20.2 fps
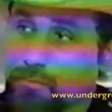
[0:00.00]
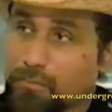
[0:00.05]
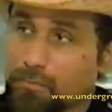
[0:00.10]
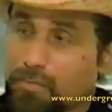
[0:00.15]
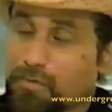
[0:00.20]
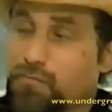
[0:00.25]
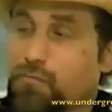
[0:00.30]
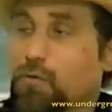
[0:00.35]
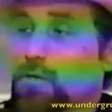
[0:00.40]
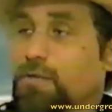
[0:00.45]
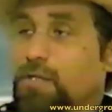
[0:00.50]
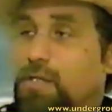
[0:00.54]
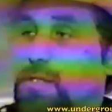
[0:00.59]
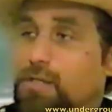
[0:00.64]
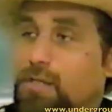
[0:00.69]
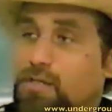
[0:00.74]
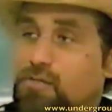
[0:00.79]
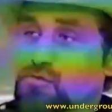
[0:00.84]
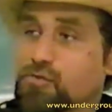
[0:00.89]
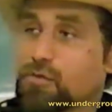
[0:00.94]
Before the
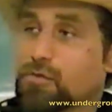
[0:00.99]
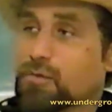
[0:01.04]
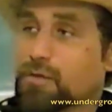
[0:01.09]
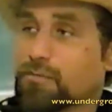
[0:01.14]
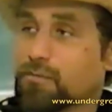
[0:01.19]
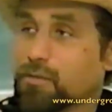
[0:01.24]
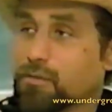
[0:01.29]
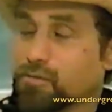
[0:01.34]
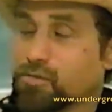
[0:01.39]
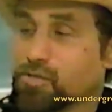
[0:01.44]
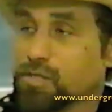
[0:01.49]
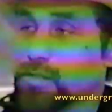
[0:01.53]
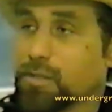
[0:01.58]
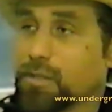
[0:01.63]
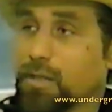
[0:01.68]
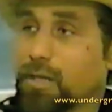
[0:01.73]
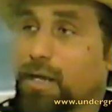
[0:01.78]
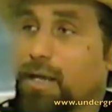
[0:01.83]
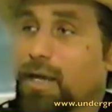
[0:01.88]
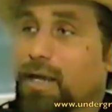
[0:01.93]
Industrial Revolution
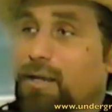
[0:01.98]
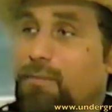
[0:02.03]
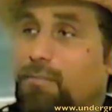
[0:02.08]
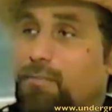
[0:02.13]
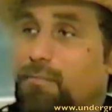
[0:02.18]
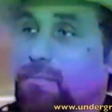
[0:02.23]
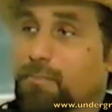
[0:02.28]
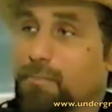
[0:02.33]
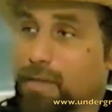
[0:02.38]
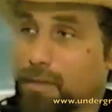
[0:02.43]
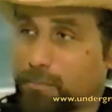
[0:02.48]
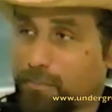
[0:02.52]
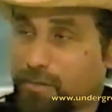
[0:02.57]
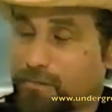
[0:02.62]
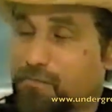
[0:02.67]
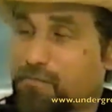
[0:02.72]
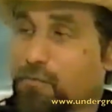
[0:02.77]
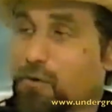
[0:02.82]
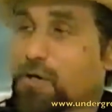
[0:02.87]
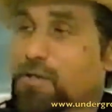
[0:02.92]
and
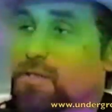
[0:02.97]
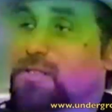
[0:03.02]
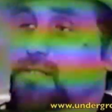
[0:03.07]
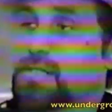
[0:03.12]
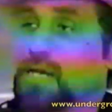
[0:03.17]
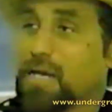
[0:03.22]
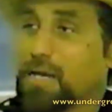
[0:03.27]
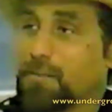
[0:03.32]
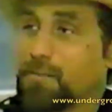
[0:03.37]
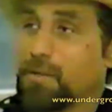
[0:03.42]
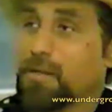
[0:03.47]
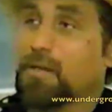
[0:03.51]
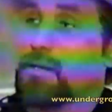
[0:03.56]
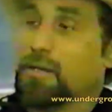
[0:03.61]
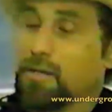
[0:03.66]
before the time,